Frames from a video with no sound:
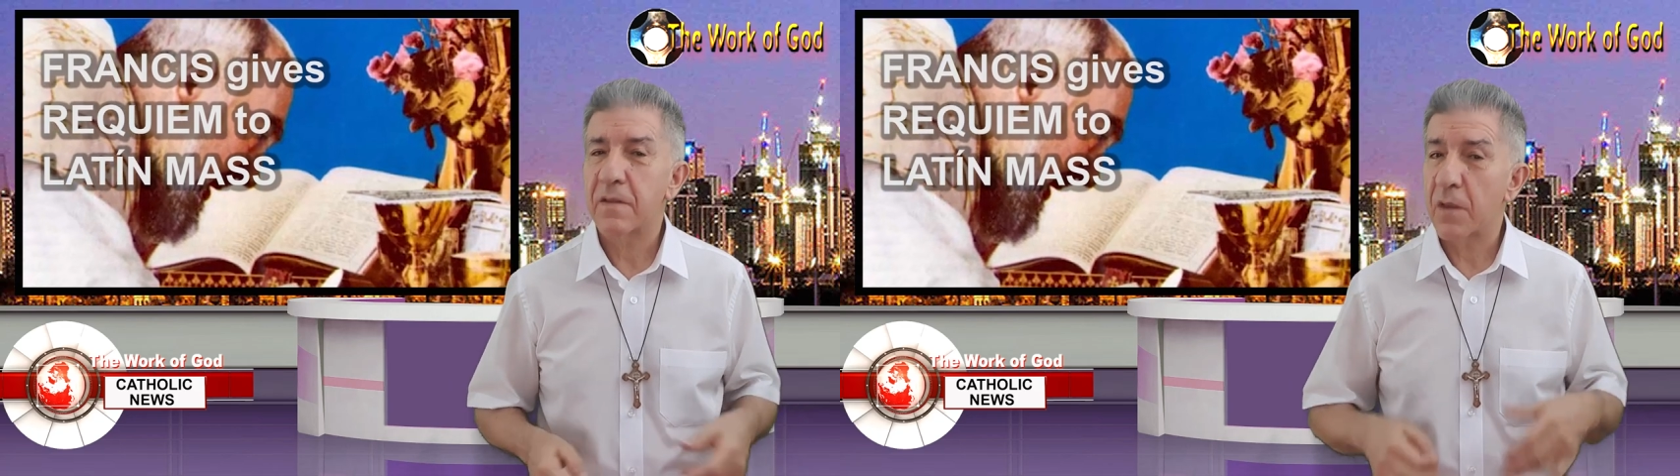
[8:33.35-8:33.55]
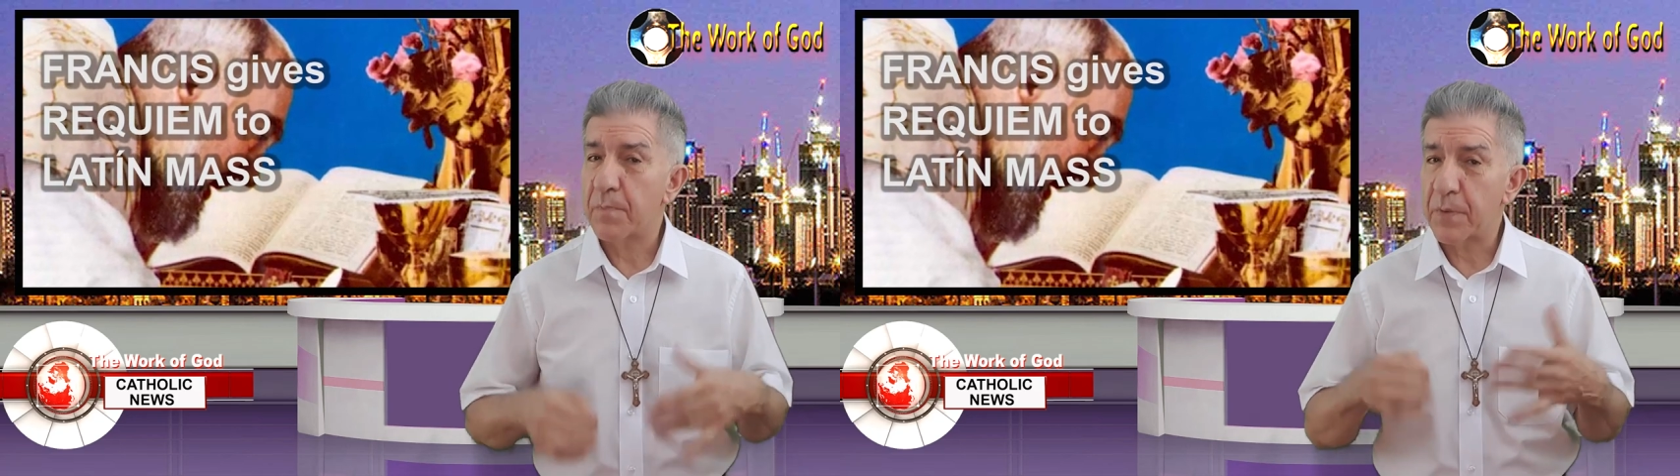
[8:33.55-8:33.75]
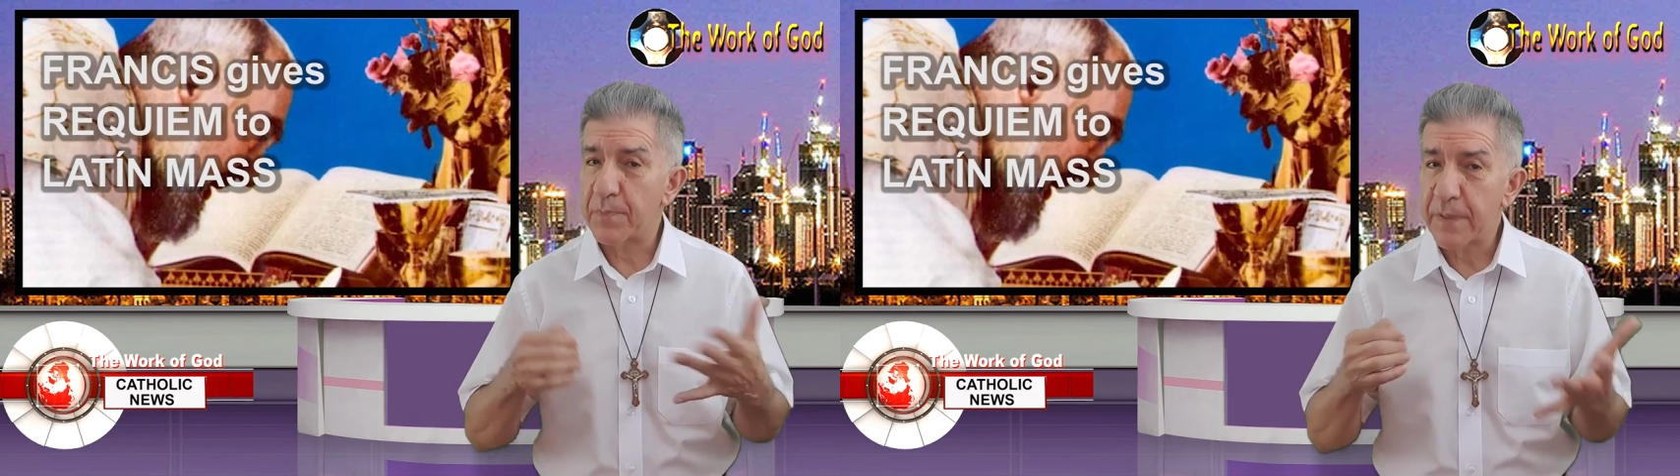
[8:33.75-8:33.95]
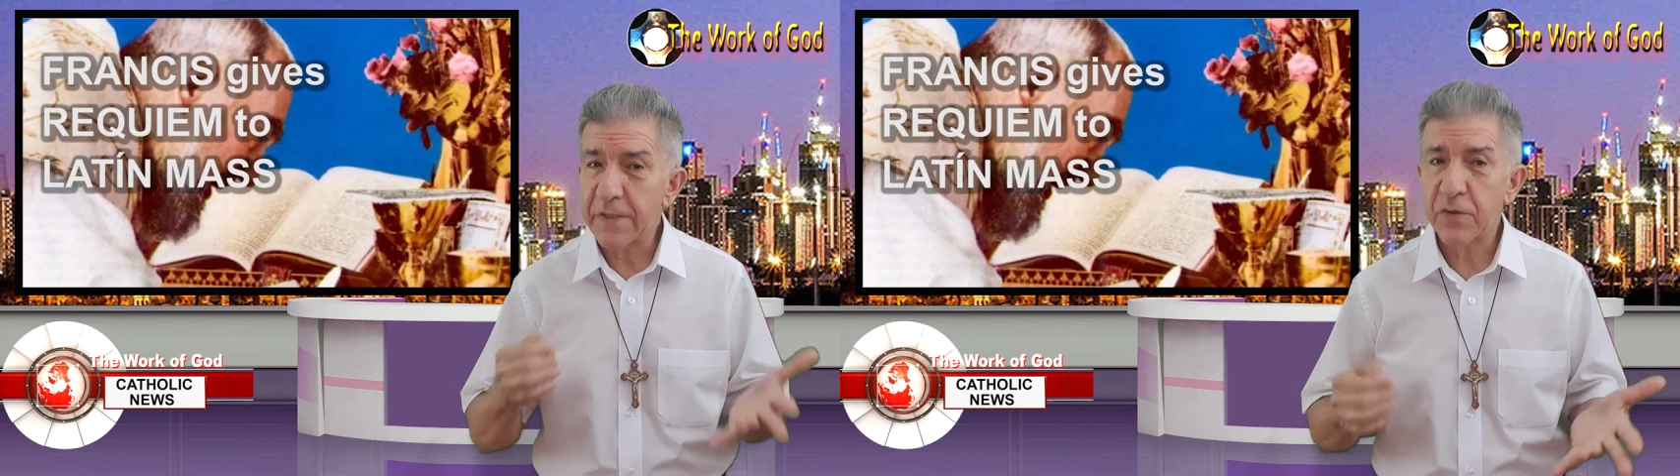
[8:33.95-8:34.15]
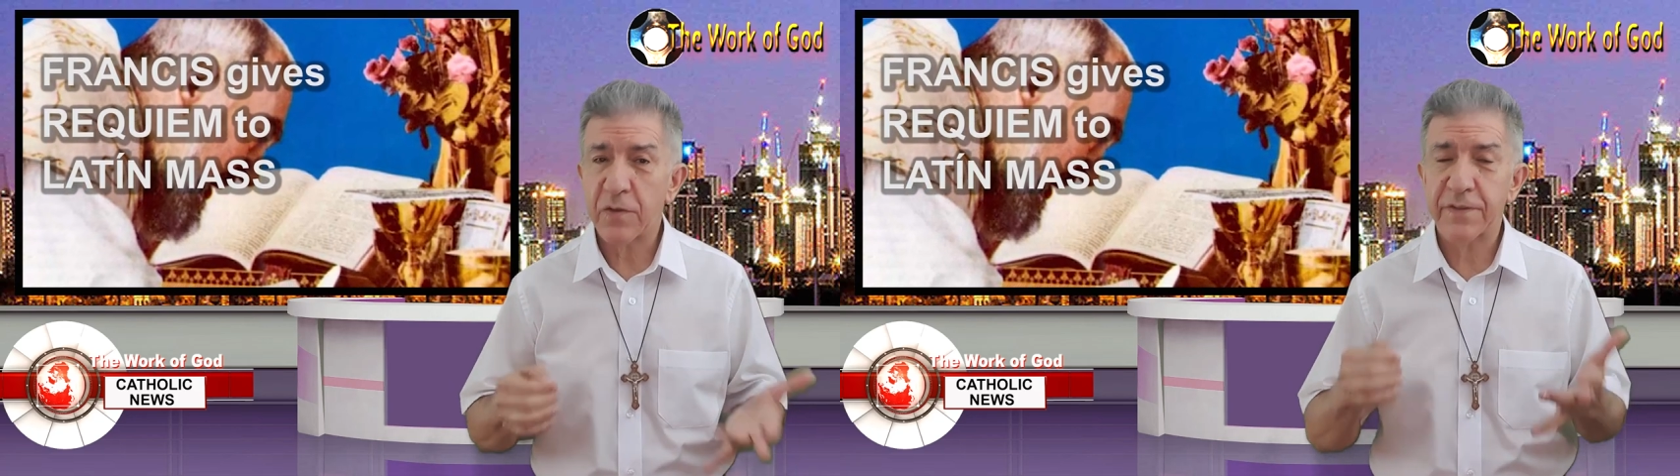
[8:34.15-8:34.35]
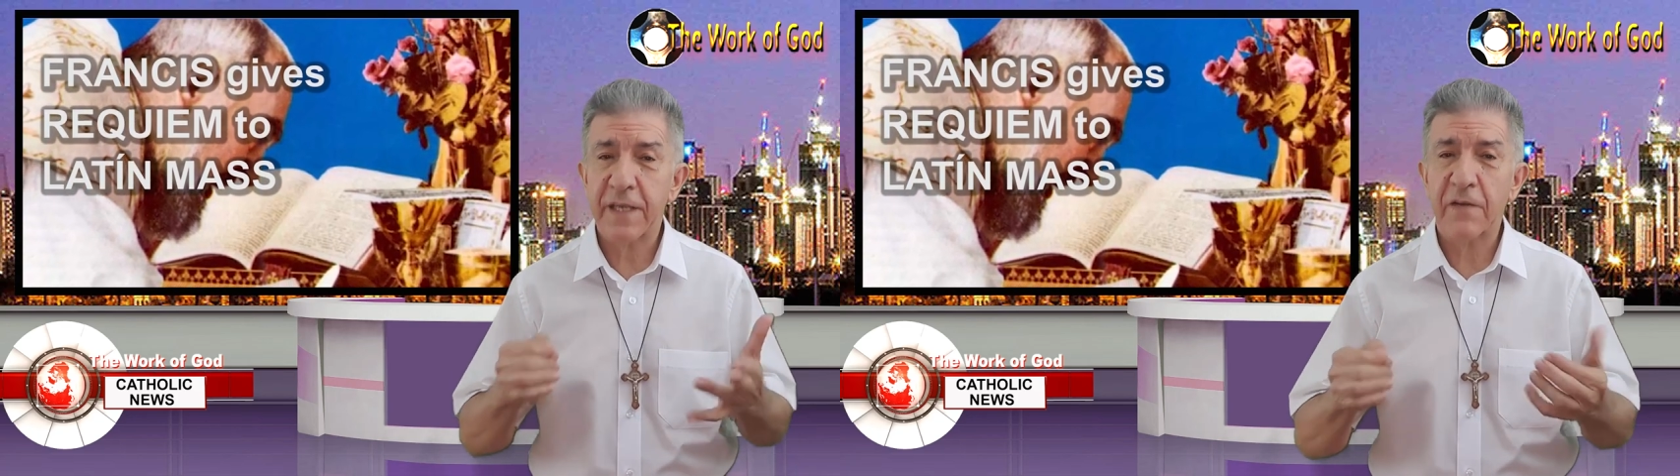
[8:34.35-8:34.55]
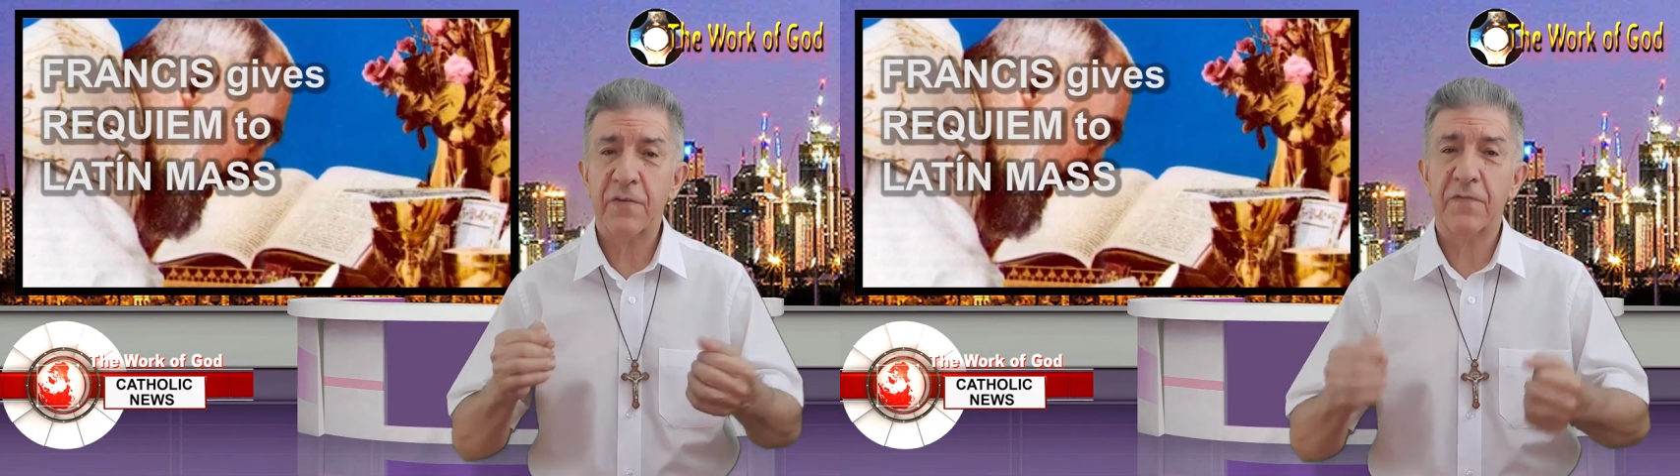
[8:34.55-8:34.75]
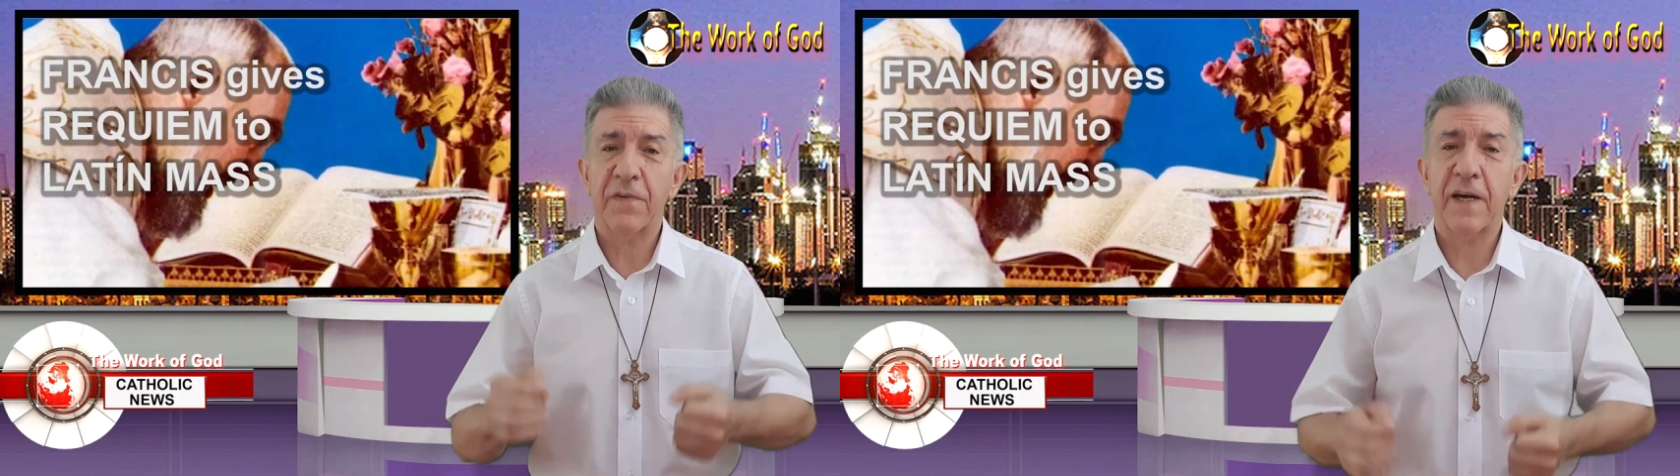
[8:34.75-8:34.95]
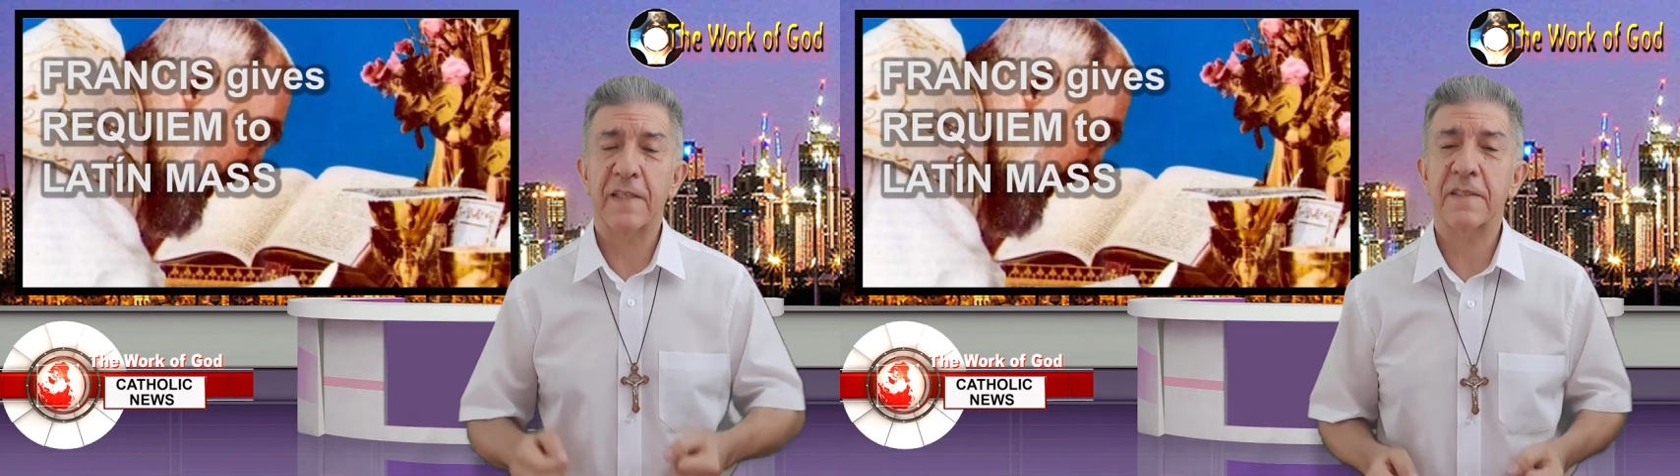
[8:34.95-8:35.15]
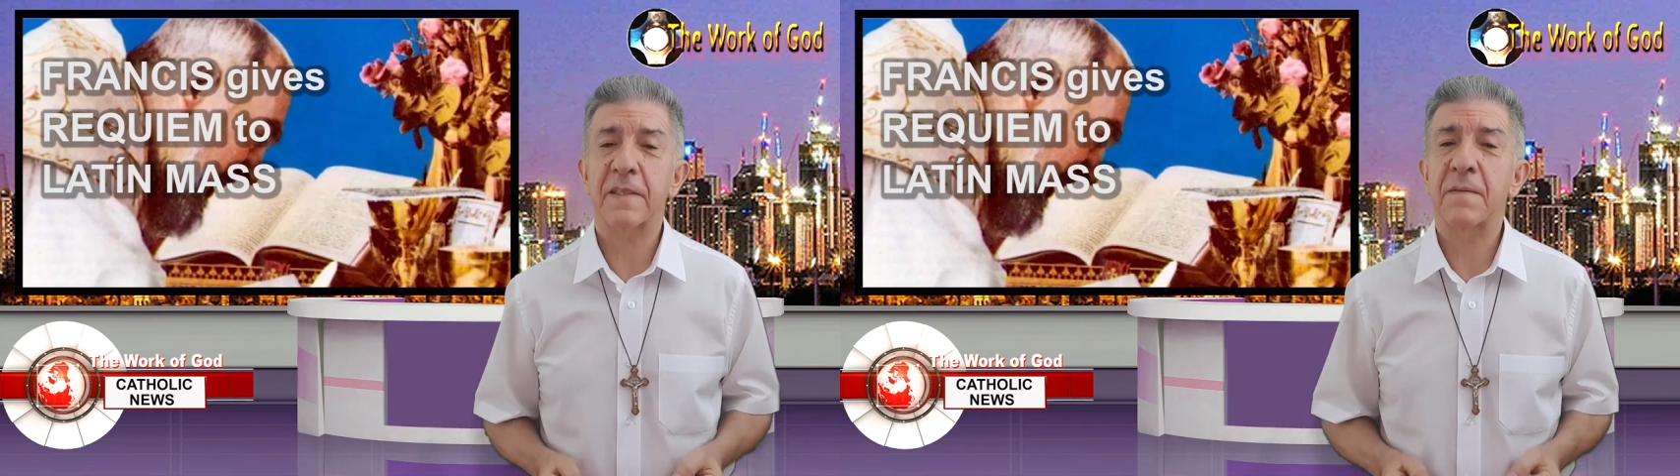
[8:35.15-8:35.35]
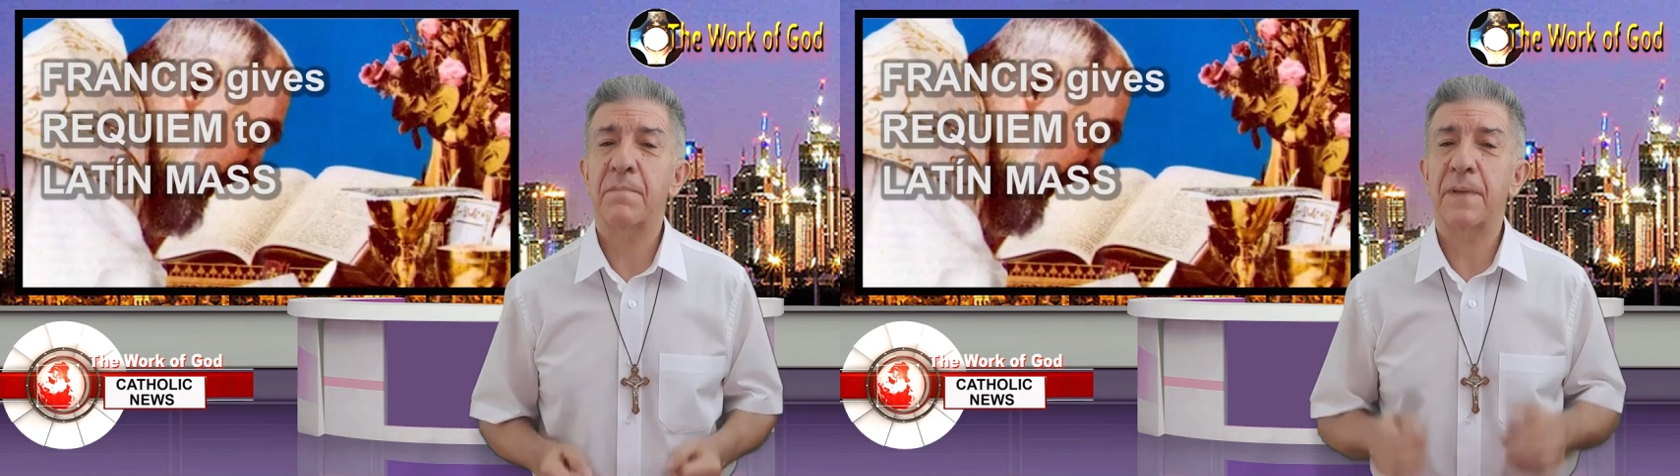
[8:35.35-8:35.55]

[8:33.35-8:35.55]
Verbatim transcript: the perpetual sacrifice